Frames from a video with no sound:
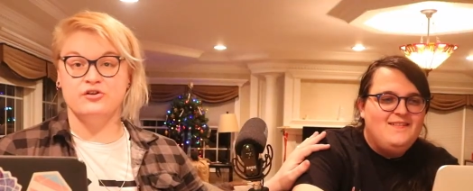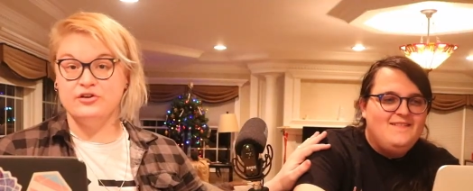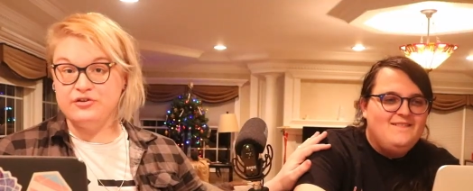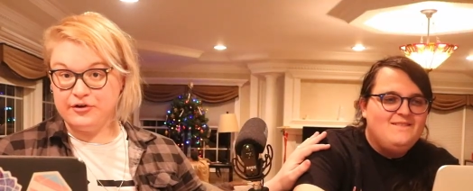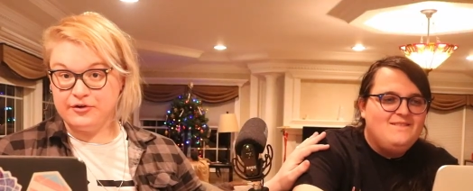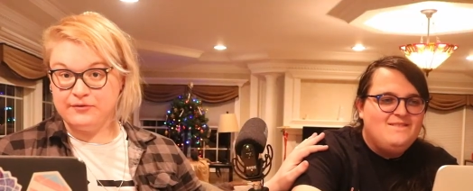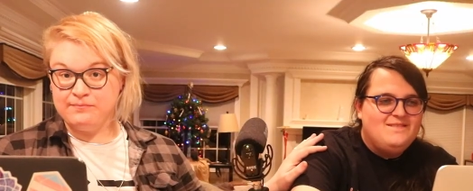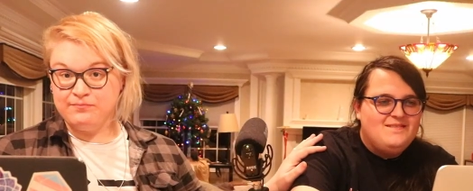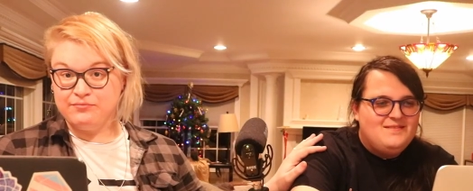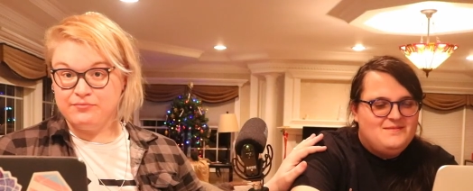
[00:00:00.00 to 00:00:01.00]
Speaker 1: you
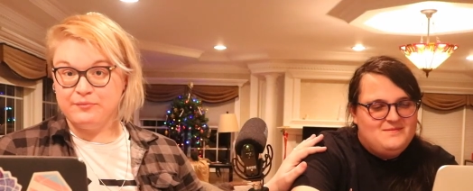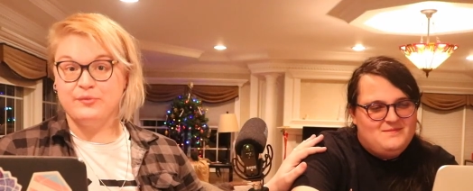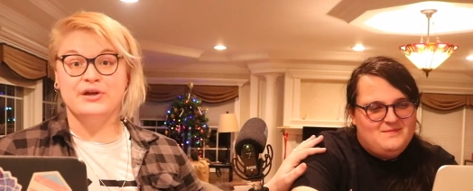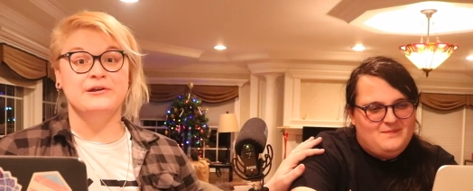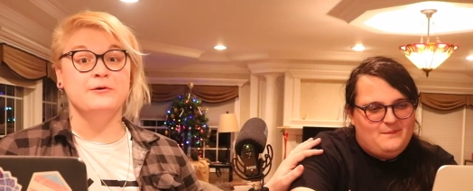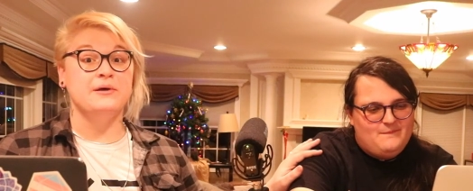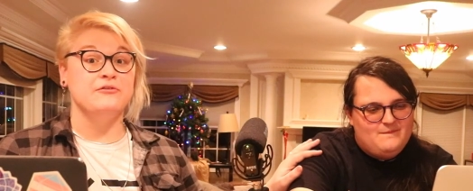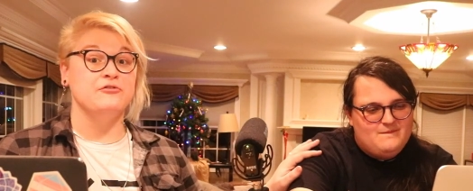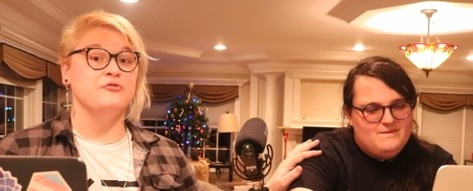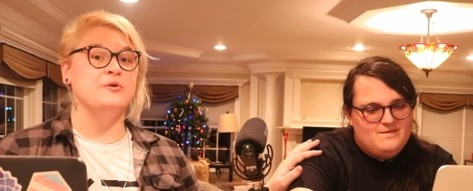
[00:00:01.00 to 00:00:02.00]
play Neopets
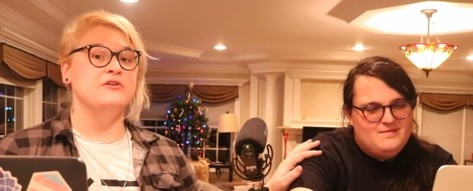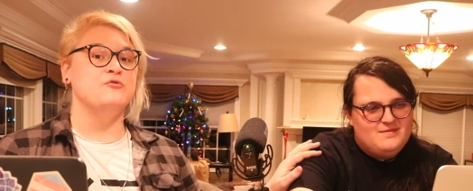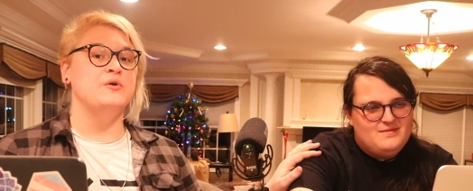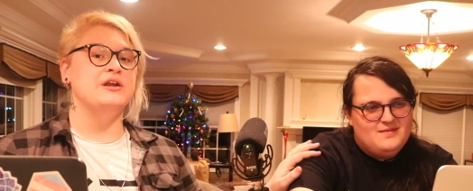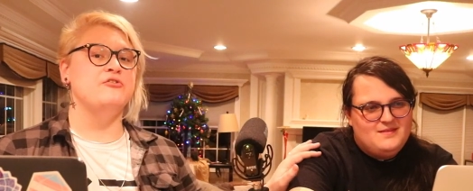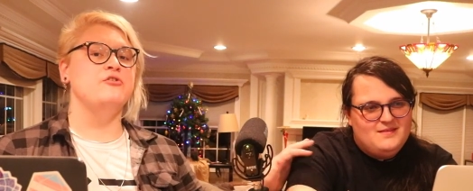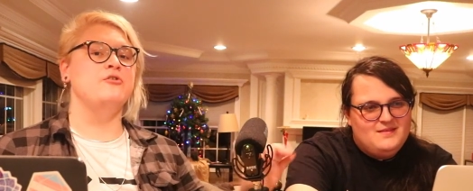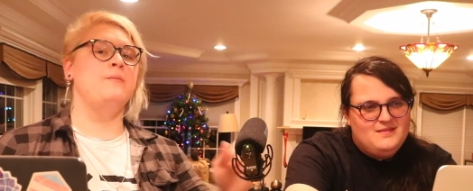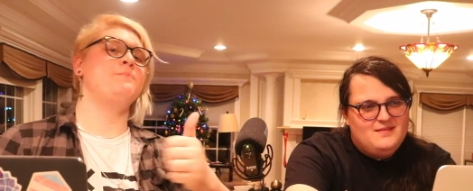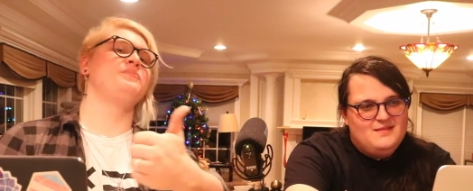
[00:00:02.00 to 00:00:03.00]
in 2022?
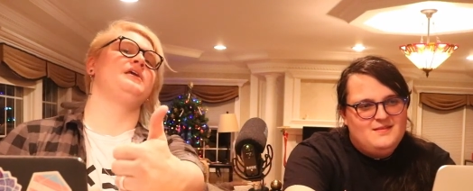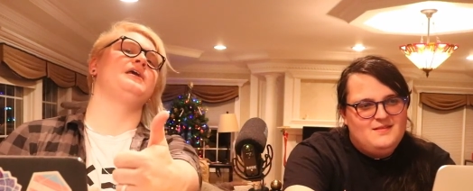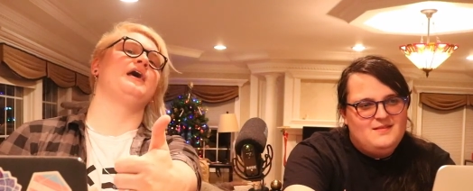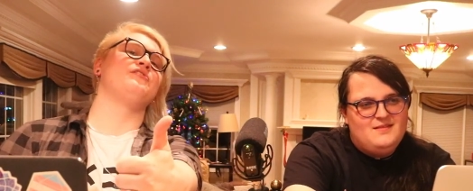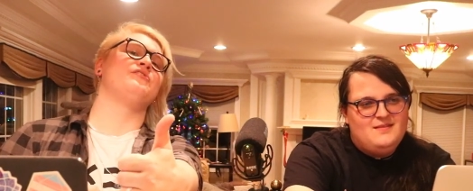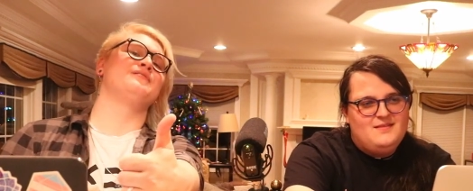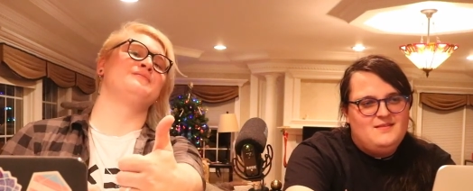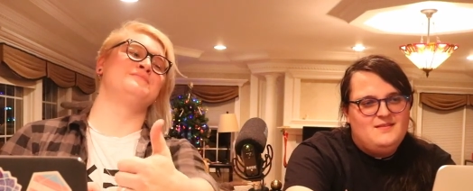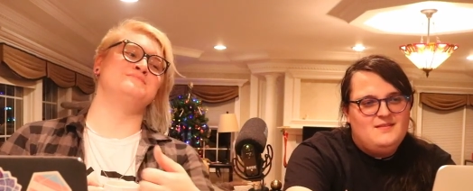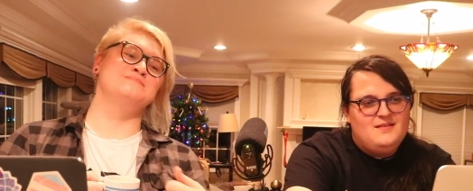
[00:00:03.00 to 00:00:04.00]
Yes.
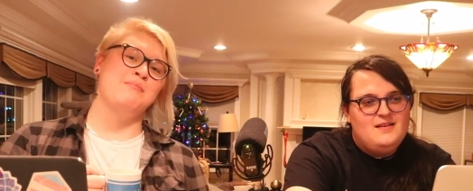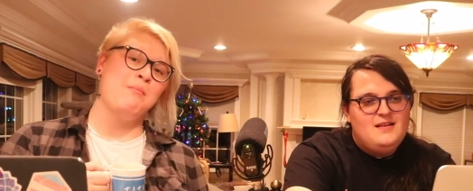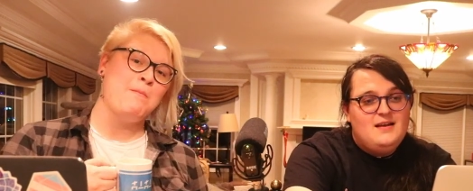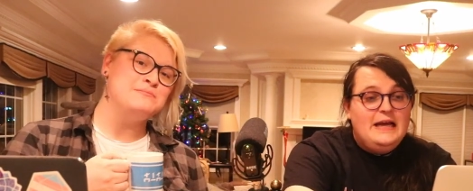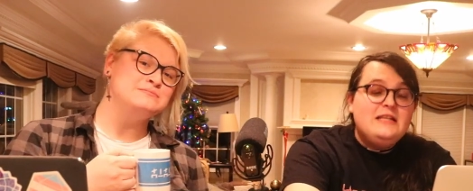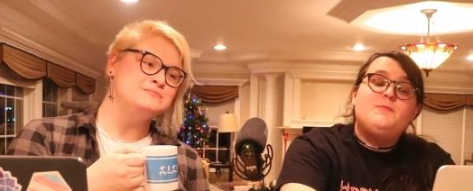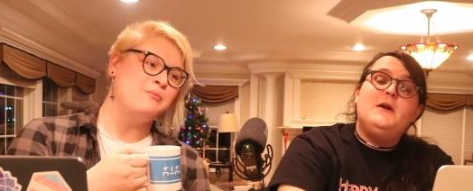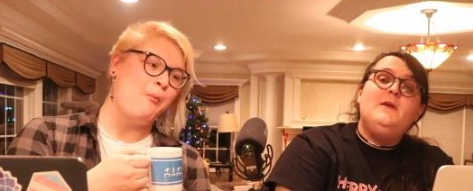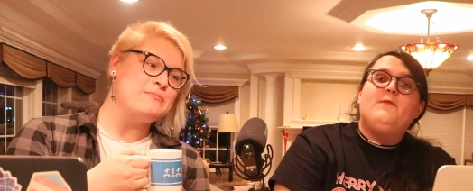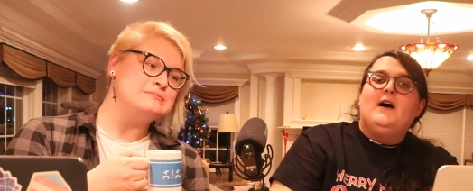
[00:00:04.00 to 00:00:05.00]
Speaker 2: It's pretty
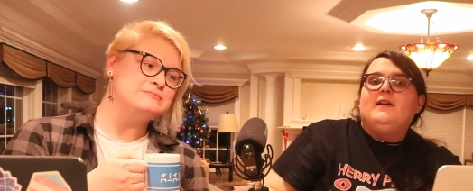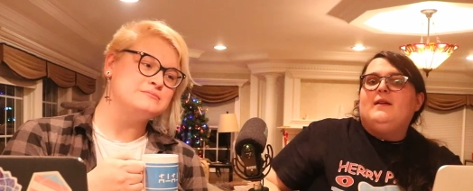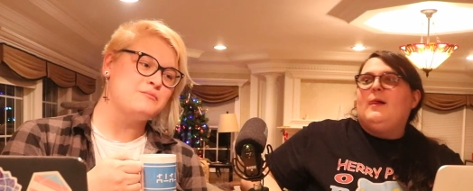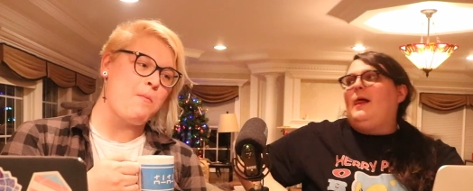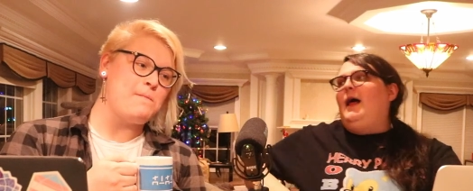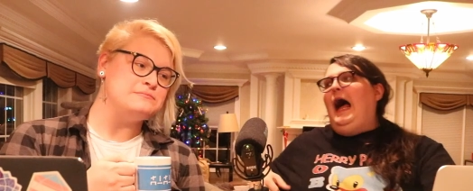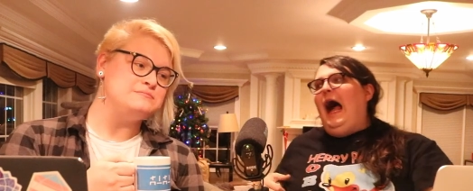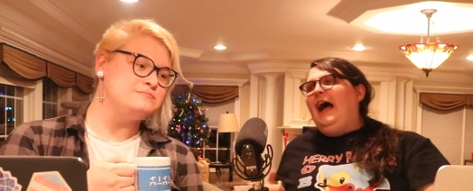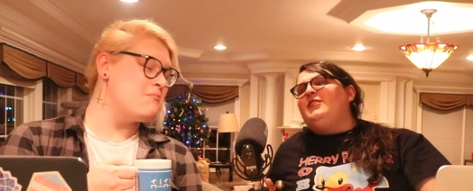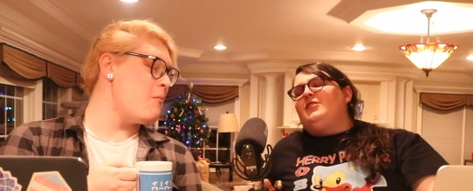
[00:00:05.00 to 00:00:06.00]
fun.
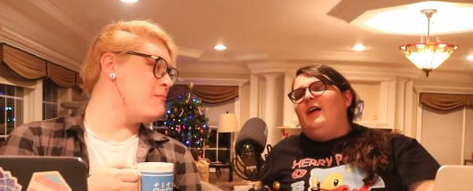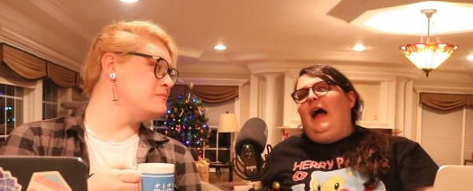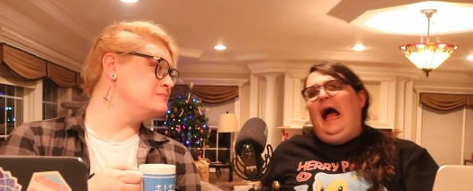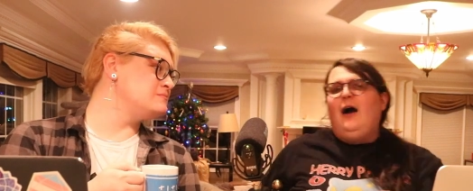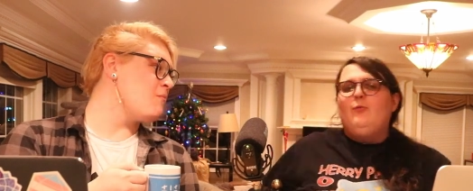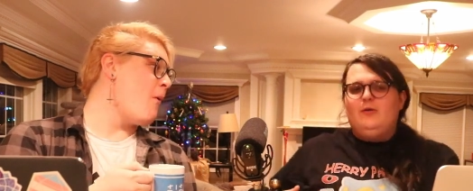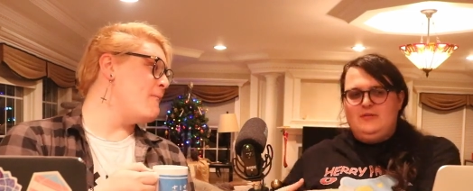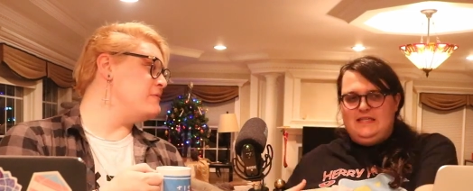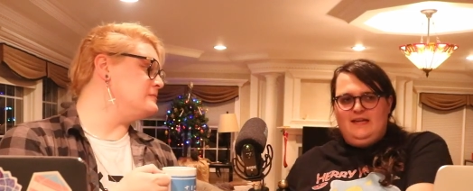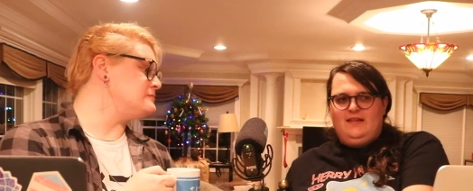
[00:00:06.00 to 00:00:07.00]
I will
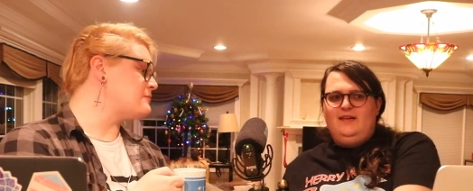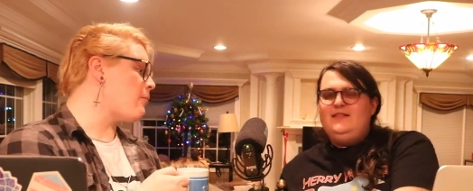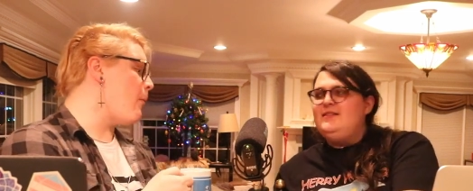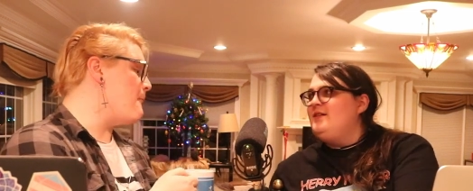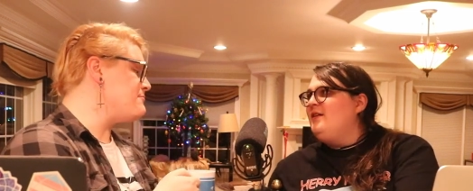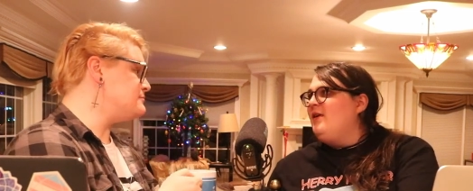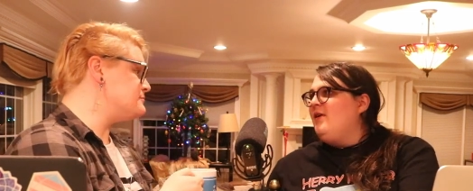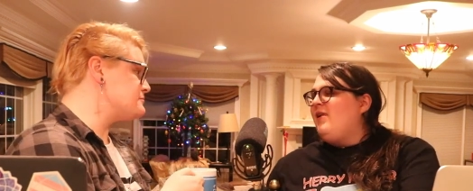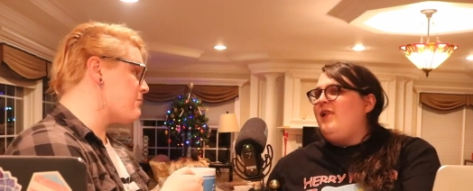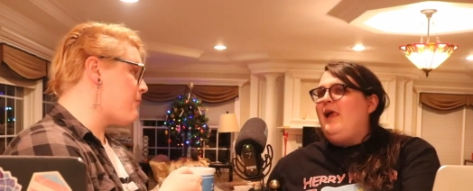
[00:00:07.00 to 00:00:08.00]
say this.
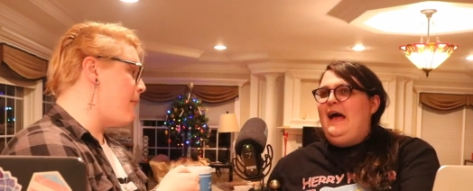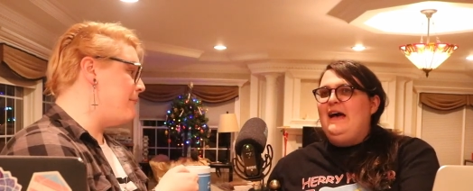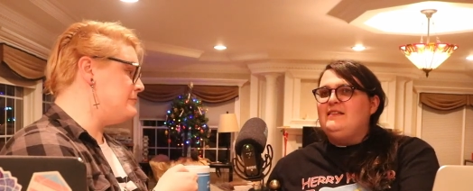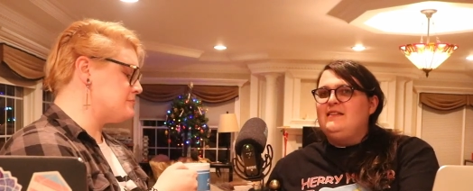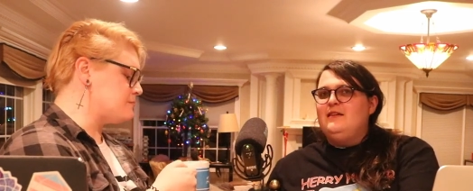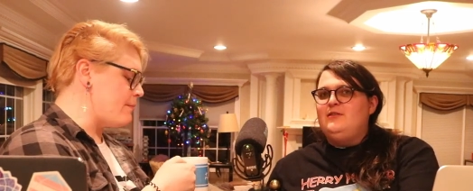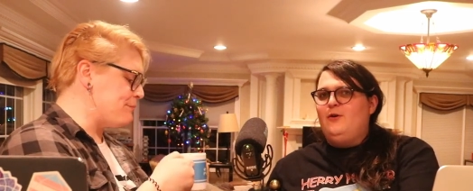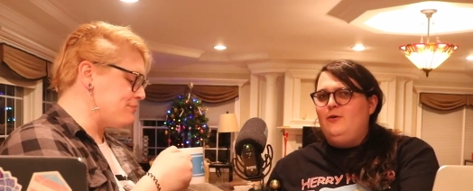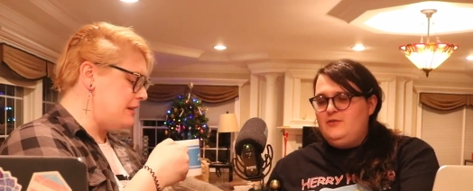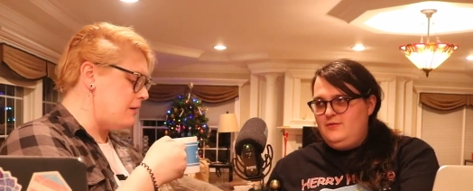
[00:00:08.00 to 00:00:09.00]
As an
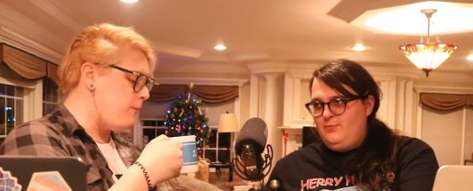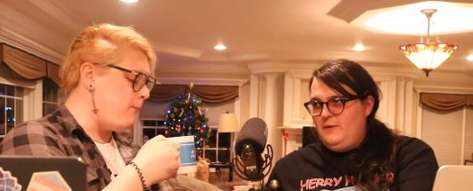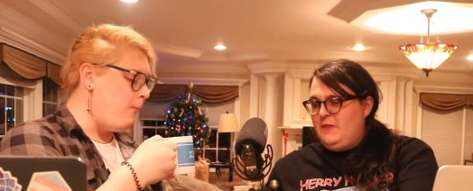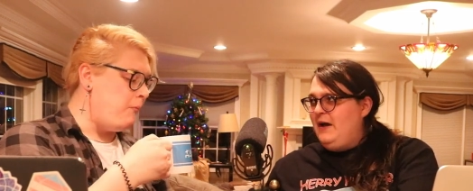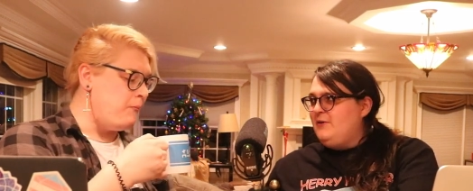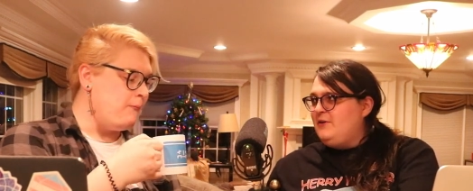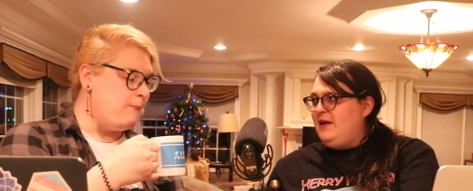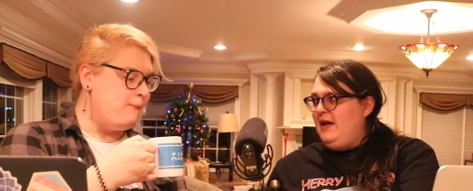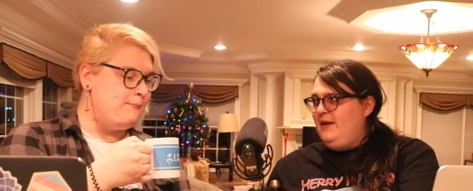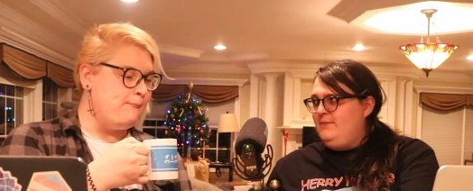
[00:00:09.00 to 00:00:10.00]
adult with other
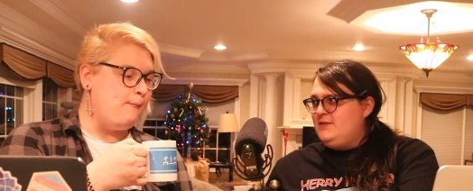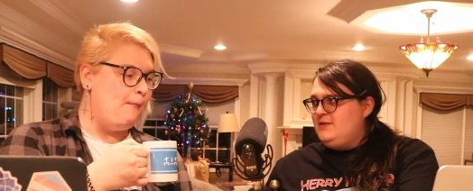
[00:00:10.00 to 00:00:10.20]
games